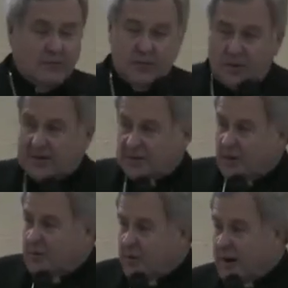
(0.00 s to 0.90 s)
The right to
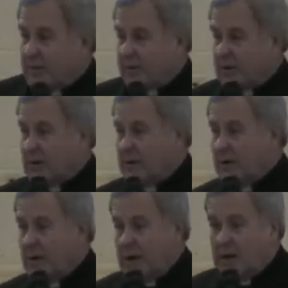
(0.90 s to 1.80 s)
own property.
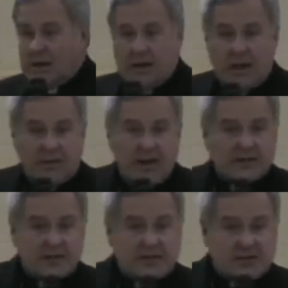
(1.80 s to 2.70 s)
And
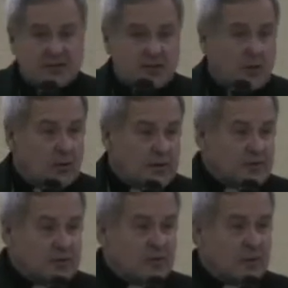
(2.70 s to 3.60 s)
that's not such an old
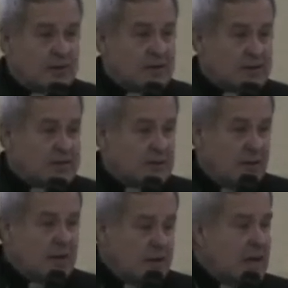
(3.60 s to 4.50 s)
issue, because
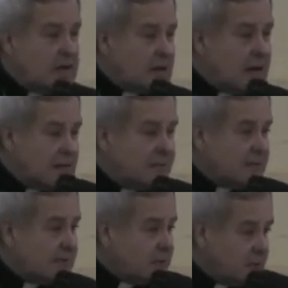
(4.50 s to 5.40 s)
in a kind
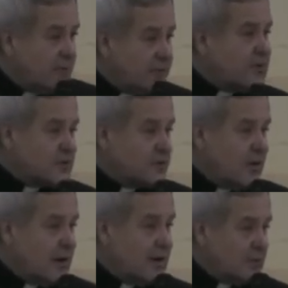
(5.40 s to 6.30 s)
of reverse
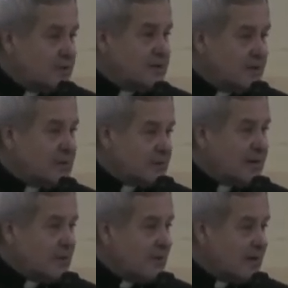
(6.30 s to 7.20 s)
way, we're dealing with
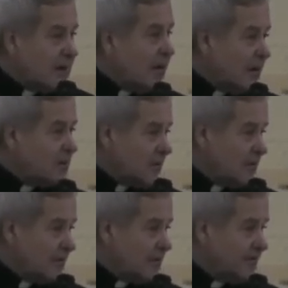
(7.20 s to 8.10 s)
that right now, aren't we?